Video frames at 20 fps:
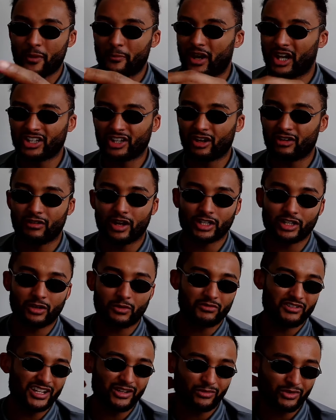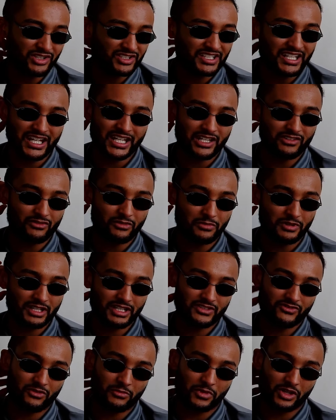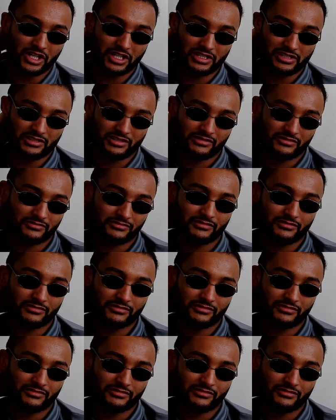But I don't really want to see Andy Ruiz, if I'm honest.